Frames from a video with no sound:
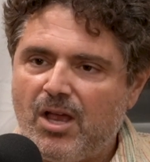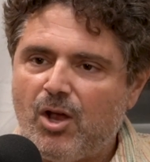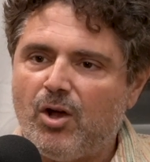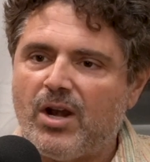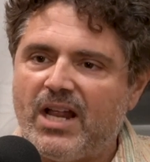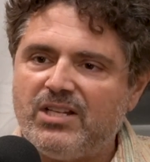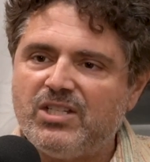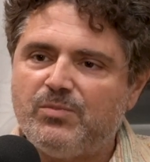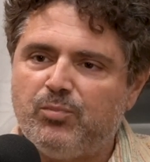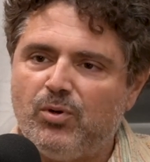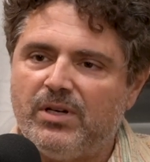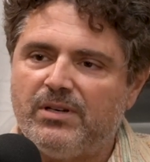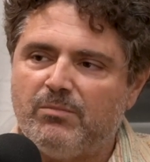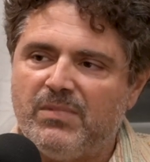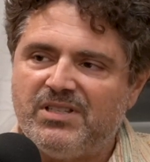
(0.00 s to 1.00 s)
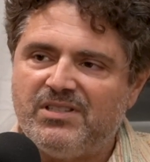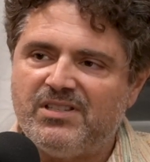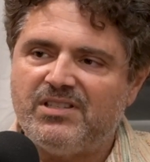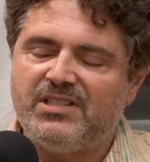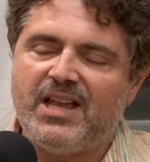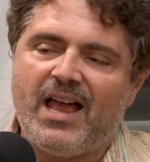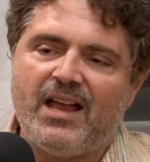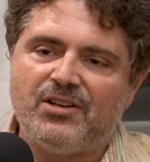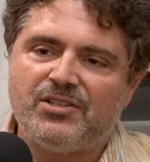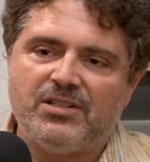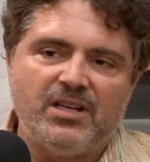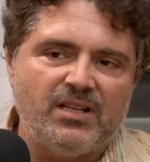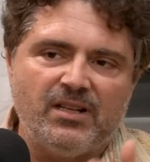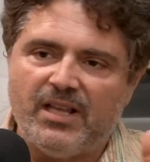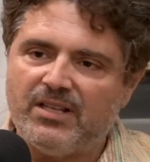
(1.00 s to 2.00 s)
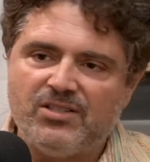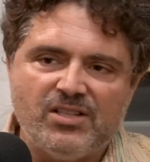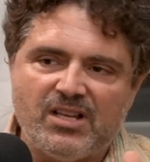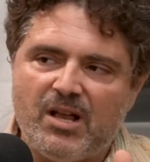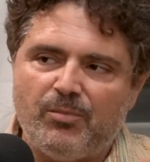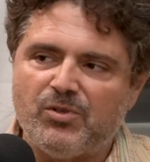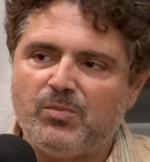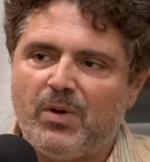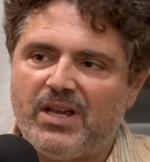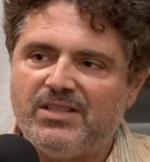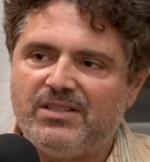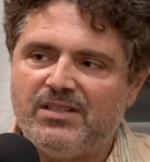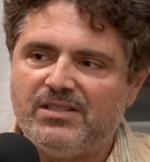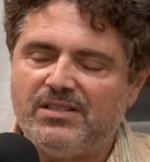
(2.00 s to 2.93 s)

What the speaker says: Could I just put Mrs. Dash in like just a couple spices?